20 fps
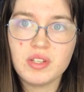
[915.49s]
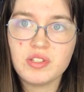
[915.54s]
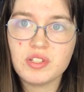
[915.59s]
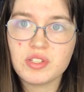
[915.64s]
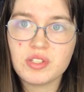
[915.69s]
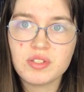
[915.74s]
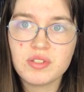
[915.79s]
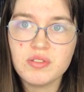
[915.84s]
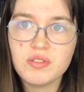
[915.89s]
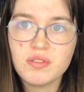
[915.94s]

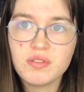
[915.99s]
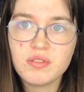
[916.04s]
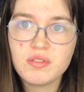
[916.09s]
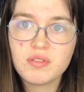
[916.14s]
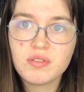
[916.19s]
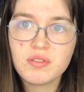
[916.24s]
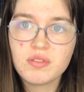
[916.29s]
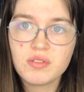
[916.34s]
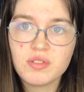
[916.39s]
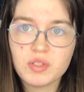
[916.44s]
Just,
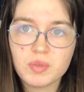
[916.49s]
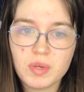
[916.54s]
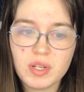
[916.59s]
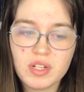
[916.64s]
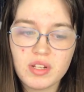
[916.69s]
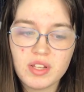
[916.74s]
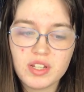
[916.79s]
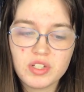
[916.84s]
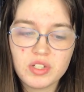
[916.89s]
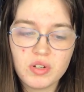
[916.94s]
just wanted
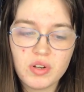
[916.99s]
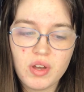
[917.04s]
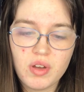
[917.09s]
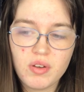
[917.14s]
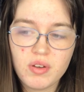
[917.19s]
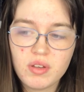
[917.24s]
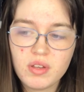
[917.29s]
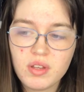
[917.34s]
to let you know.